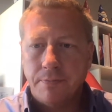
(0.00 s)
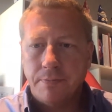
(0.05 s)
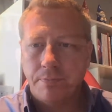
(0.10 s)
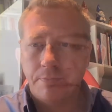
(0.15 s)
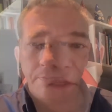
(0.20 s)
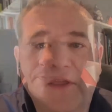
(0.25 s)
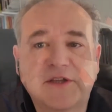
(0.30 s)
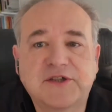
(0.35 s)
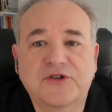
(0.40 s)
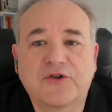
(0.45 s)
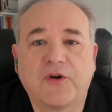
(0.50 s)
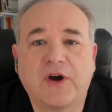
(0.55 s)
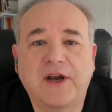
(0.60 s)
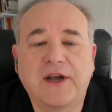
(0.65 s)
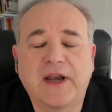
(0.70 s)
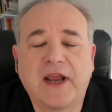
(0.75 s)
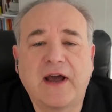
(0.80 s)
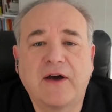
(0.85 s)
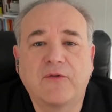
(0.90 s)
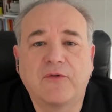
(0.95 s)
That's great.
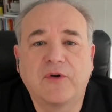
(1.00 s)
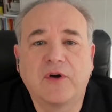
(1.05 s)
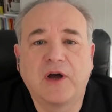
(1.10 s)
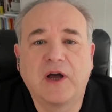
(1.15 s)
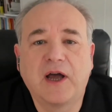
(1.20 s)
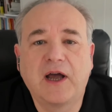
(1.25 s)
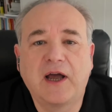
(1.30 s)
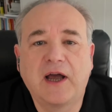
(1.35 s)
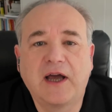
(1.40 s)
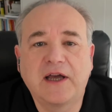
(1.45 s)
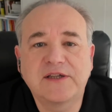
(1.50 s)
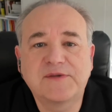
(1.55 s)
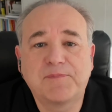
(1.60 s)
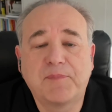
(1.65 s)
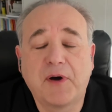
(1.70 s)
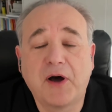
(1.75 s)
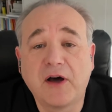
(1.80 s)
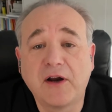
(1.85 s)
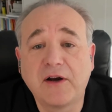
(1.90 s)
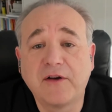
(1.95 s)
Now, as
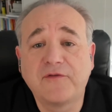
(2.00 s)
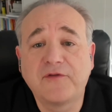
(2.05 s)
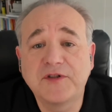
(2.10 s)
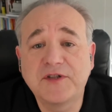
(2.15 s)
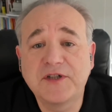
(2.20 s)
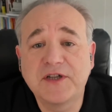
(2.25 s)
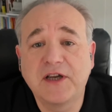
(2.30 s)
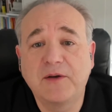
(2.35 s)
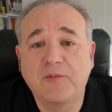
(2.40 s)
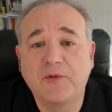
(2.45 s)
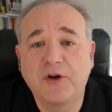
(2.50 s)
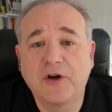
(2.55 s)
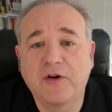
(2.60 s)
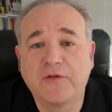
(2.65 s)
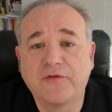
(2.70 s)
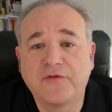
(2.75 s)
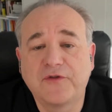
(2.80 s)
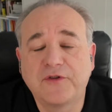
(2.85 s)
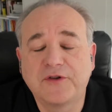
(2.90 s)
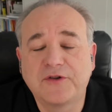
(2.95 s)
part of the team, we
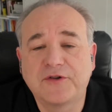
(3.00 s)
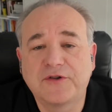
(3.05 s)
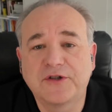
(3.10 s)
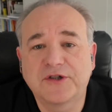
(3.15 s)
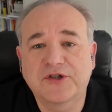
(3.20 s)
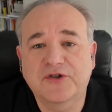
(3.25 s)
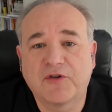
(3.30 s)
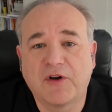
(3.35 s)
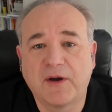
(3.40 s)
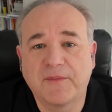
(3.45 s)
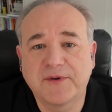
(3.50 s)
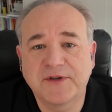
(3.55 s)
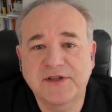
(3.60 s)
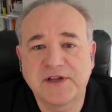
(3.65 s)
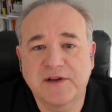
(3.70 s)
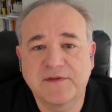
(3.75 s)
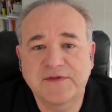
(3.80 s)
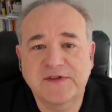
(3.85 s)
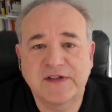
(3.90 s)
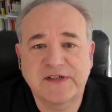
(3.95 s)
often describe
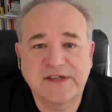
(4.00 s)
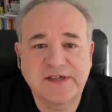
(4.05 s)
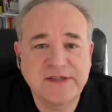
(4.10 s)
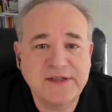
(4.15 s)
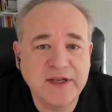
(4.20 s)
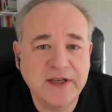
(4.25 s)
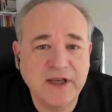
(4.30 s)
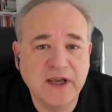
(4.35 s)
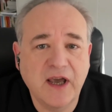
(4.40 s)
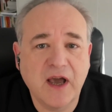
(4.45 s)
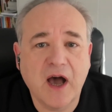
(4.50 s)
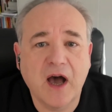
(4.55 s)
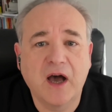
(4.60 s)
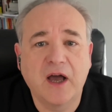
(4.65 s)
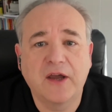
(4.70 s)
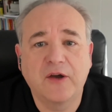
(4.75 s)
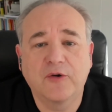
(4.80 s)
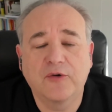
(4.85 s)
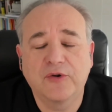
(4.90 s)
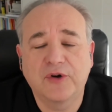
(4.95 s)
ourselves as
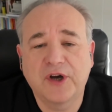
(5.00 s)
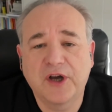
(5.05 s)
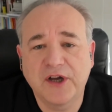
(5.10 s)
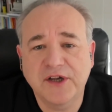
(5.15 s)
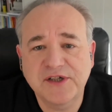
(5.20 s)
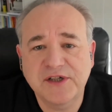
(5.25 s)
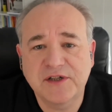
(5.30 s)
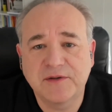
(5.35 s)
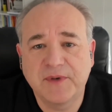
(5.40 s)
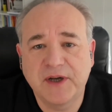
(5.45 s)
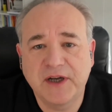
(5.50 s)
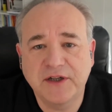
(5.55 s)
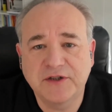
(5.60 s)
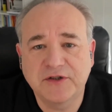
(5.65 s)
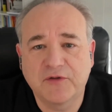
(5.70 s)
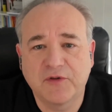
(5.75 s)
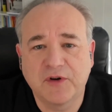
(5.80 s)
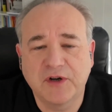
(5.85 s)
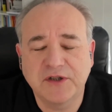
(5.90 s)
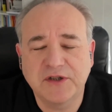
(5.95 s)
CI or custom
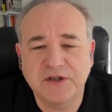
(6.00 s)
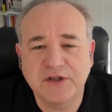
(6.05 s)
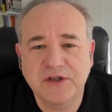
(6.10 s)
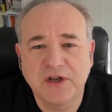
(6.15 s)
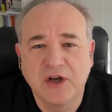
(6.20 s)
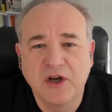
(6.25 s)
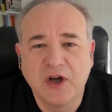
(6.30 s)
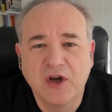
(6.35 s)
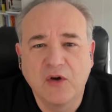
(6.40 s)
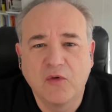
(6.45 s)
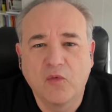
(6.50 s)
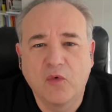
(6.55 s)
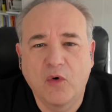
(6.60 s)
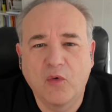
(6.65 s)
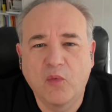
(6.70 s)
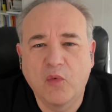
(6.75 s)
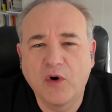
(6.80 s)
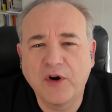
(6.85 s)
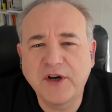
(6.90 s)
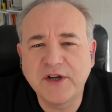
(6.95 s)
integrators.
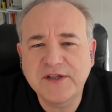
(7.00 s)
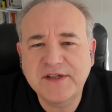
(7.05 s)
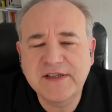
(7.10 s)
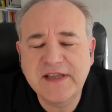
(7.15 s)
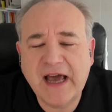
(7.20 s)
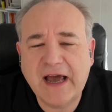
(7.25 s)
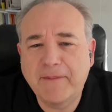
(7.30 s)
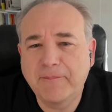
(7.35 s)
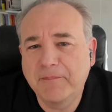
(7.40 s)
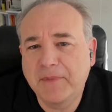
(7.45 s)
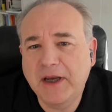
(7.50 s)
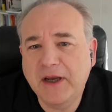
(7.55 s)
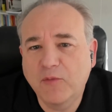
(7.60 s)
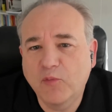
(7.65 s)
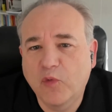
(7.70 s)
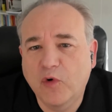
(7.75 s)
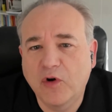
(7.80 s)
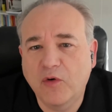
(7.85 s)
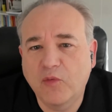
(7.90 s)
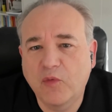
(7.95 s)
What does that
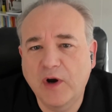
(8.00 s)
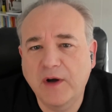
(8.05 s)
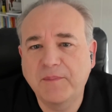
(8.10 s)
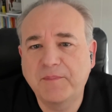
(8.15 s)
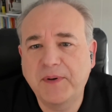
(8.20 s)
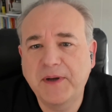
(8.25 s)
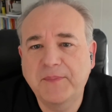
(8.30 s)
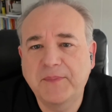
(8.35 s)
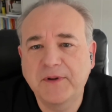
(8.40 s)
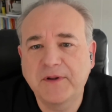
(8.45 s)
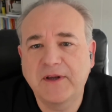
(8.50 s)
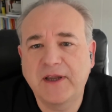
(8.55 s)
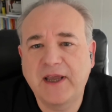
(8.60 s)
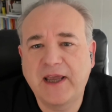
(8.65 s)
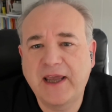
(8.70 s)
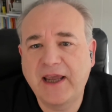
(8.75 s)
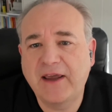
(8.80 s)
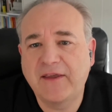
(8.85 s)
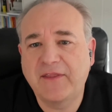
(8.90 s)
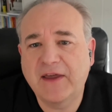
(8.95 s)
mean? When people
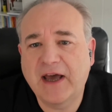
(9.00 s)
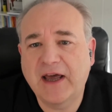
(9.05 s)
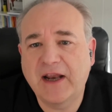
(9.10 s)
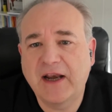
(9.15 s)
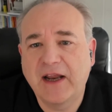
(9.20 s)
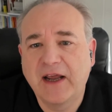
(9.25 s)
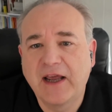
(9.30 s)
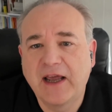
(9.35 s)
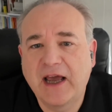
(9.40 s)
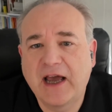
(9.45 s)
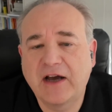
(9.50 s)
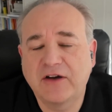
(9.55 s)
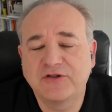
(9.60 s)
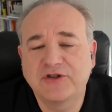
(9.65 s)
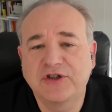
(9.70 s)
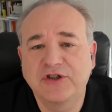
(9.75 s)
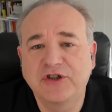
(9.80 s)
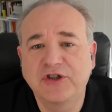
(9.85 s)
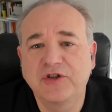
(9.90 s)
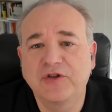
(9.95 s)
hear that, how
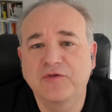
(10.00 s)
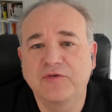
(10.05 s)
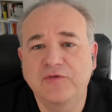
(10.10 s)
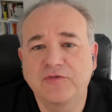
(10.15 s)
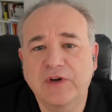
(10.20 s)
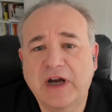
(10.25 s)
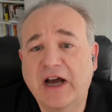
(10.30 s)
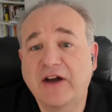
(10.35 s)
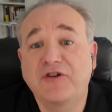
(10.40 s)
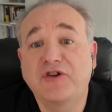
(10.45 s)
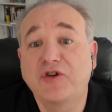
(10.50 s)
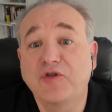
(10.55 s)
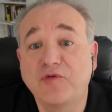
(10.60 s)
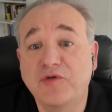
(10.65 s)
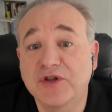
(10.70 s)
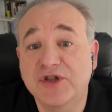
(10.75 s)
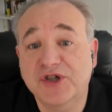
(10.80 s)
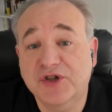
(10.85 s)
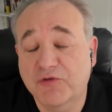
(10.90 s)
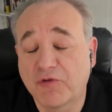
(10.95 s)
do you
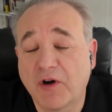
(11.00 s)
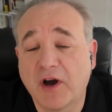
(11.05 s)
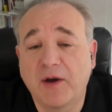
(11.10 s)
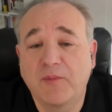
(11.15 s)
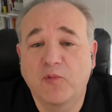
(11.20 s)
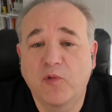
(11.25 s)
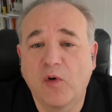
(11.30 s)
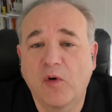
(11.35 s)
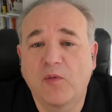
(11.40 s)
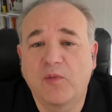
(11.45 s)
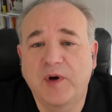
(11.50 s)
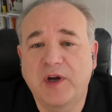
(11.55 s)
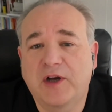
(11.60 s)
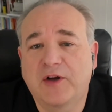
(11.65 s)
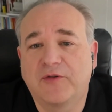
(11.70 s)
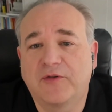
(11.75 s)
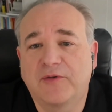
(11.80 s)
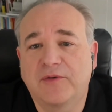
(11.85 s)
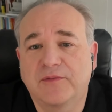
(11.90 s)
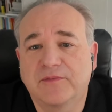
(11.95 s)
describe what we do?